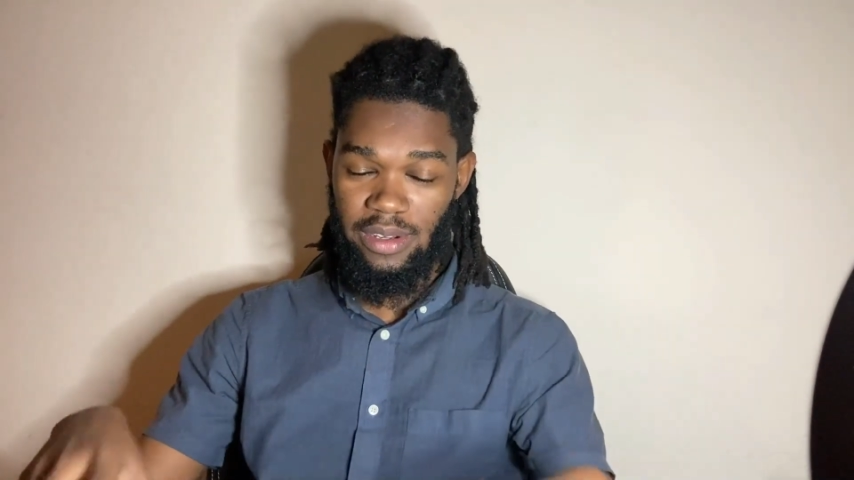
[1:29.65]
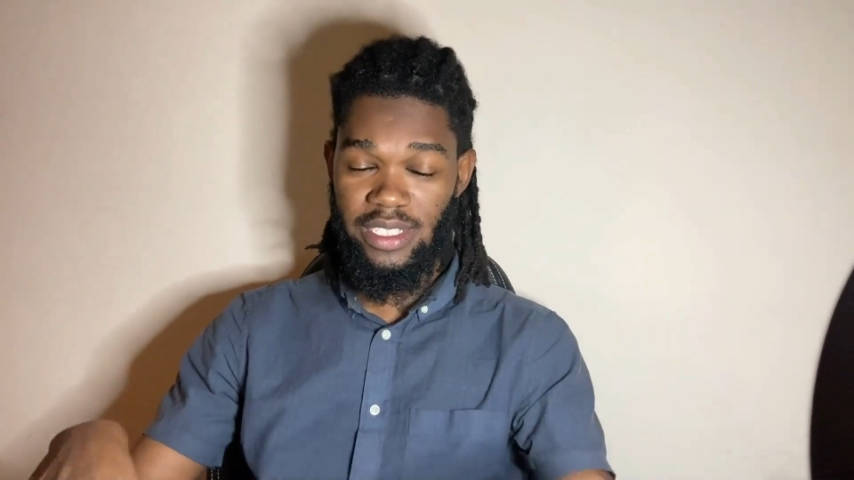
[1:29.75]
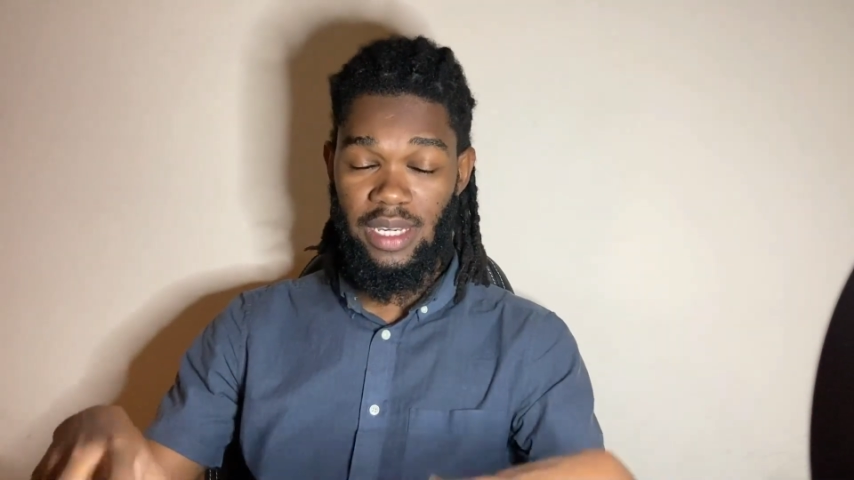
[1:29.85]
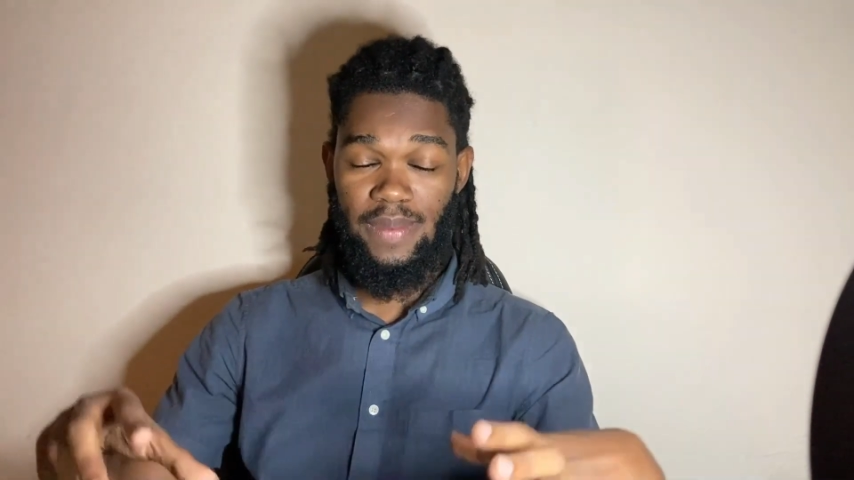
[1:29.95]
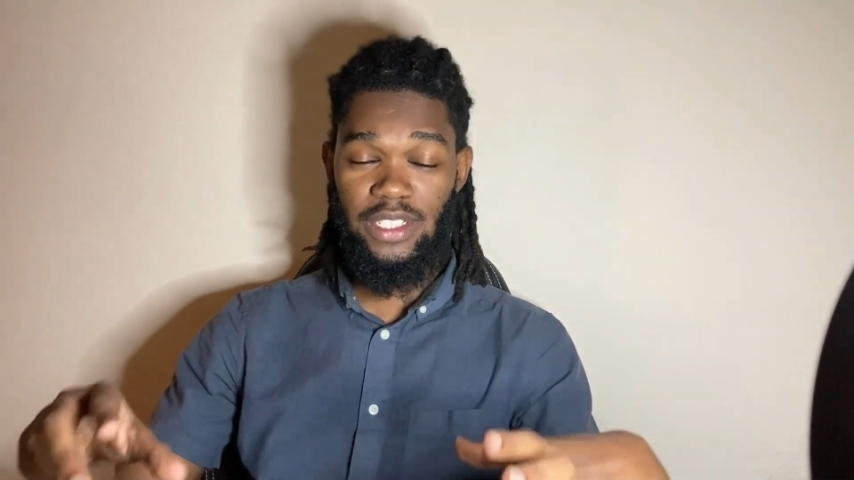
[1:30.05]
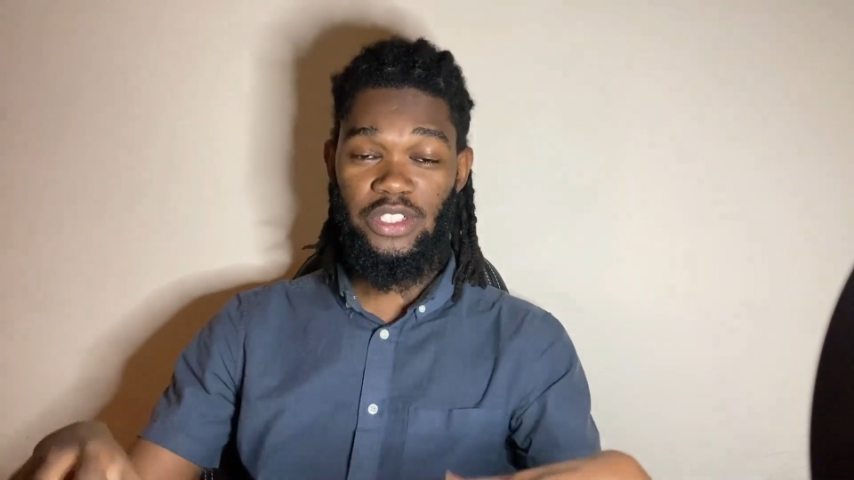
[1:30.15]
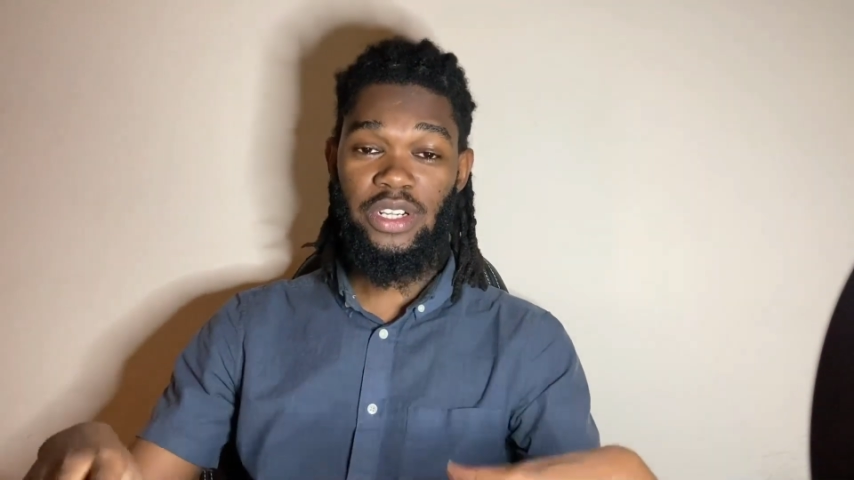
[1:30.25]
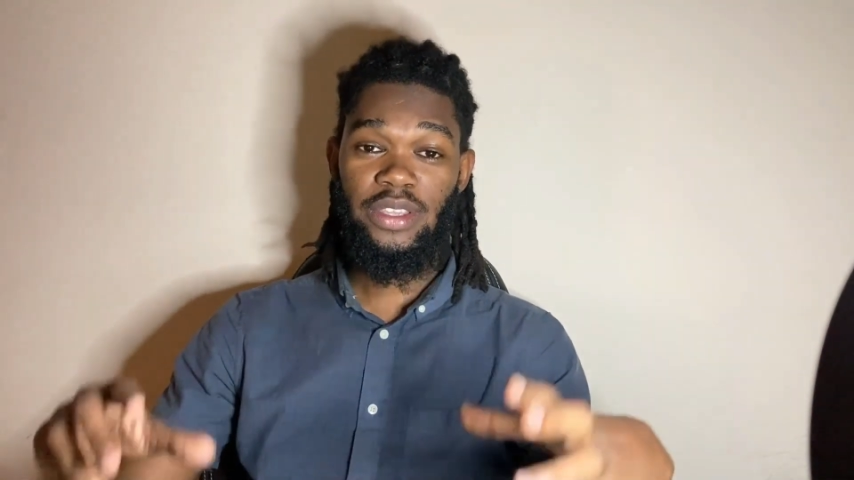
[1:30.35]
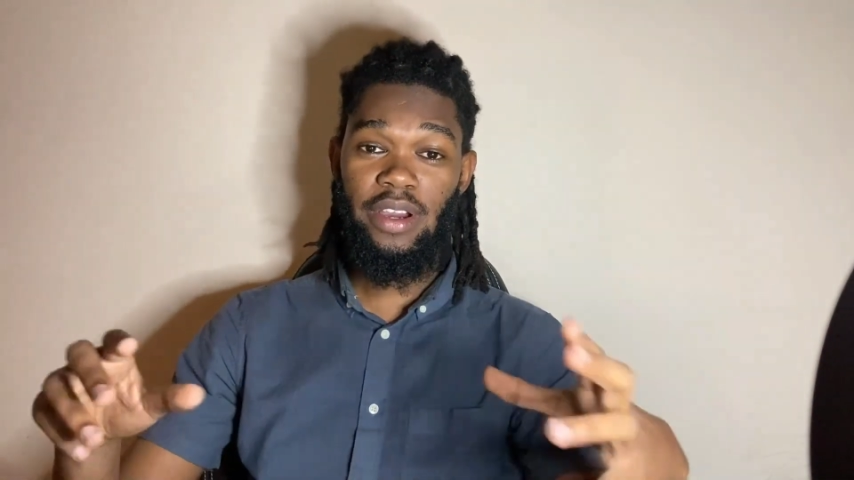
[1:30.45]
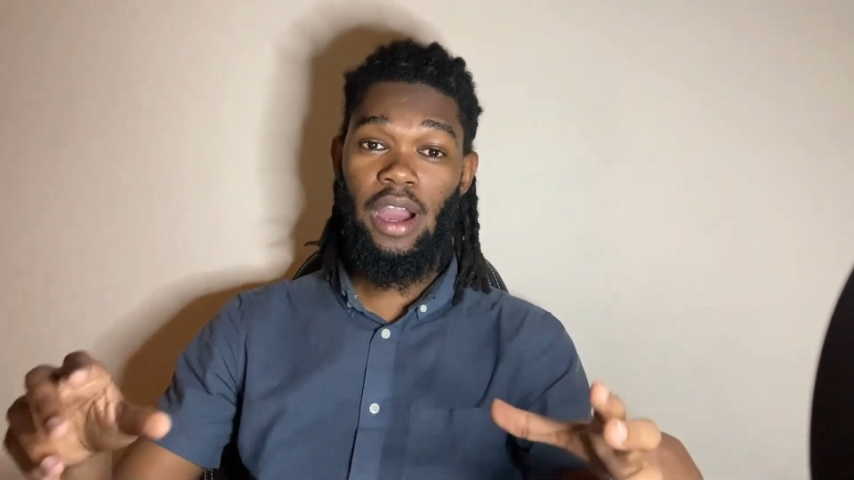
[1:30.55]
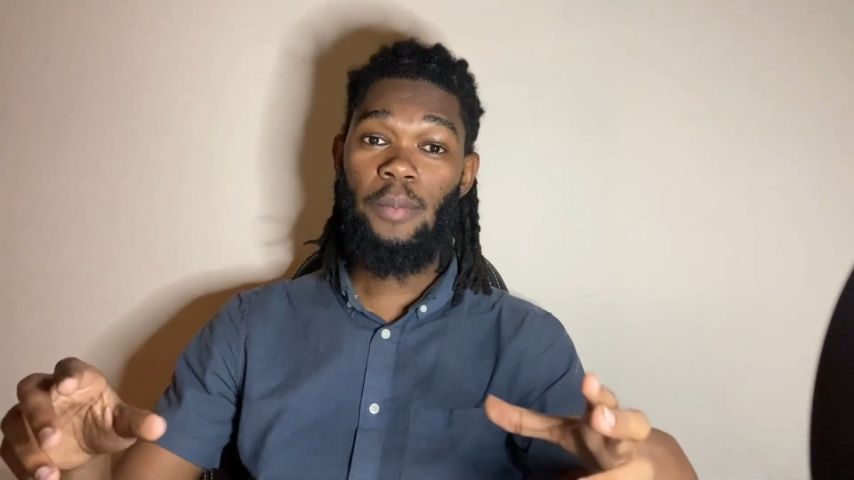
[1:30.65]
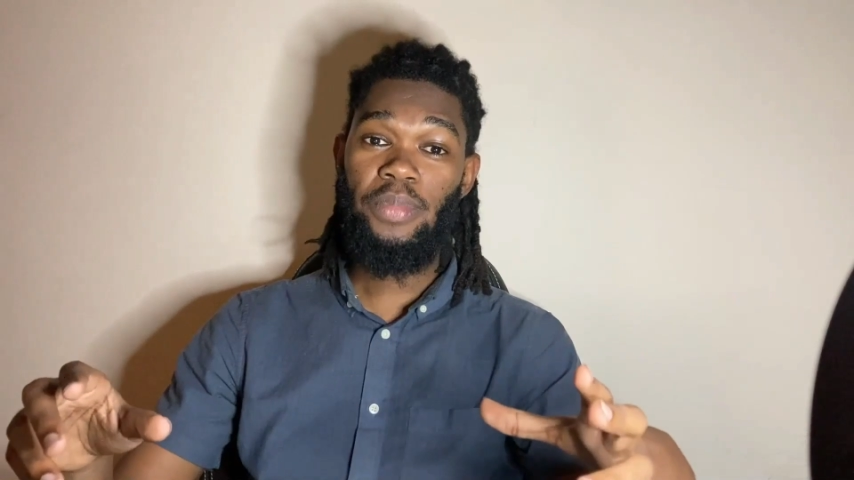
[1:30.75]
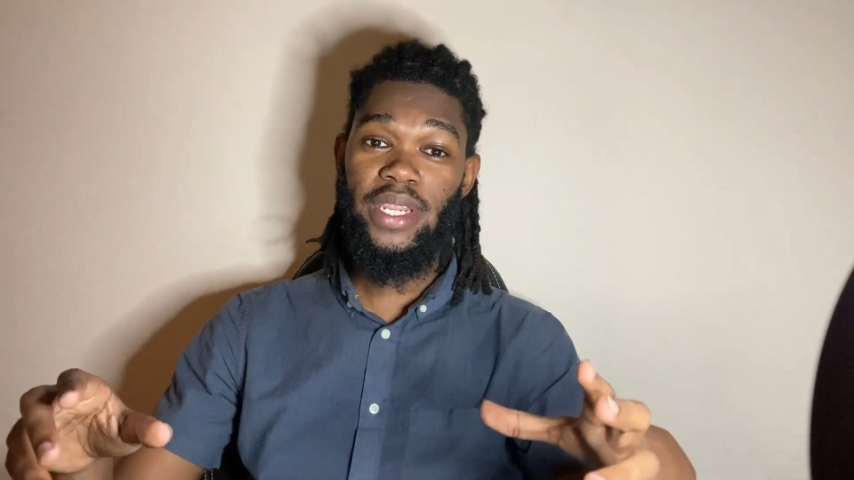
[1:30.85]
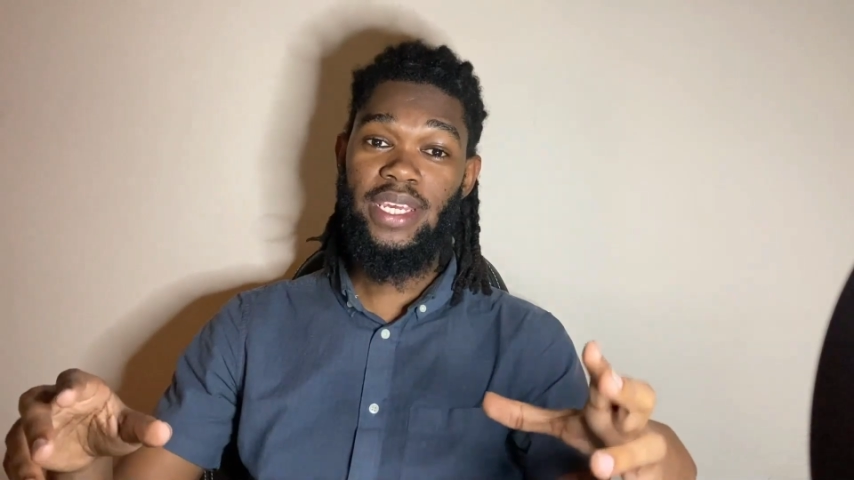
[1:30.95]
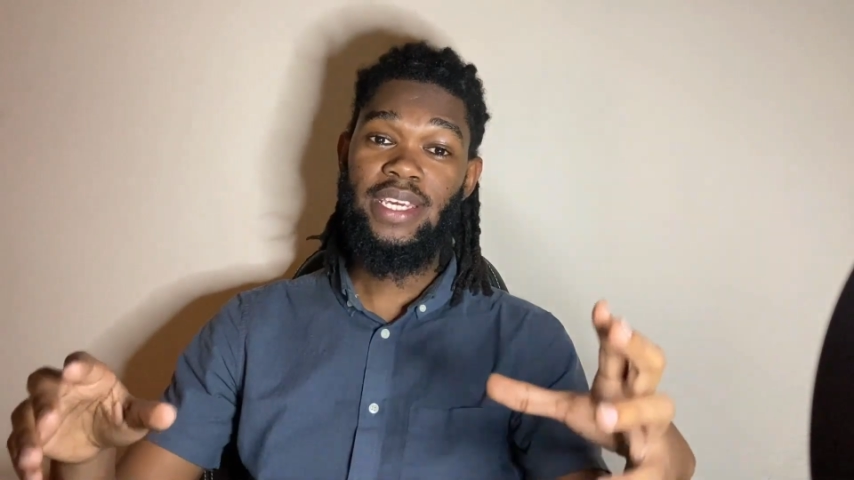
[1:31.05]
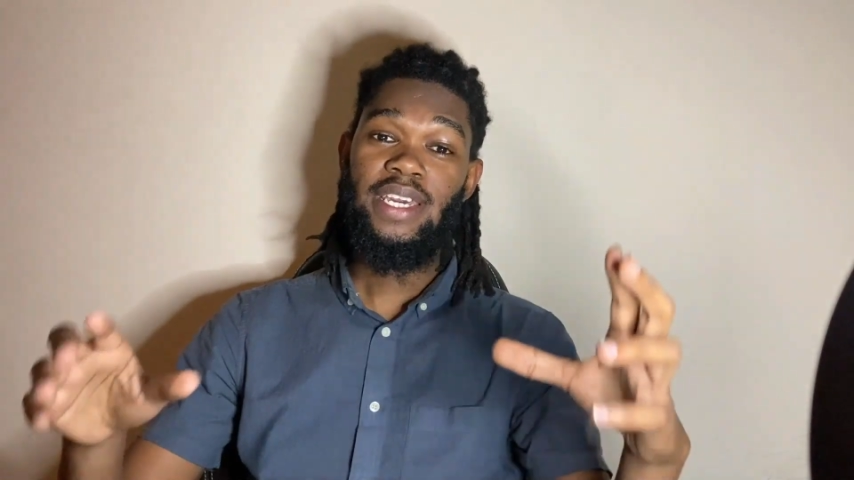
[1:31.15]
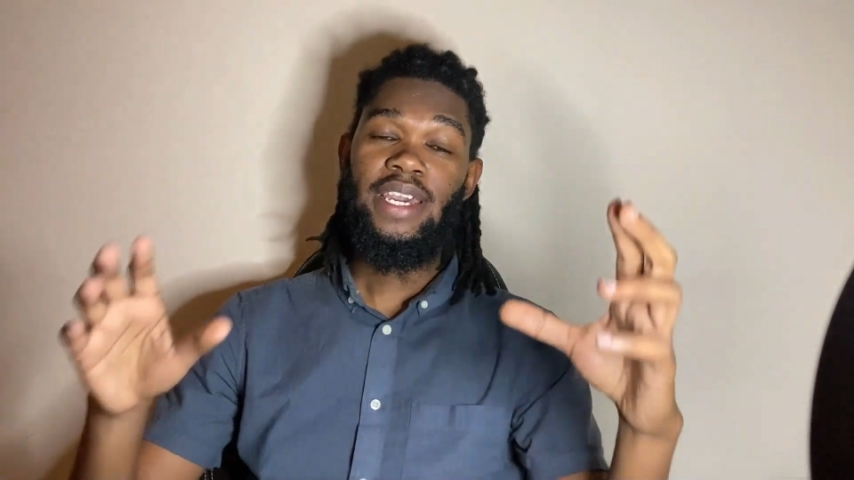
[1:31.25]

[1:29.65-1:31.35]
team intern in the company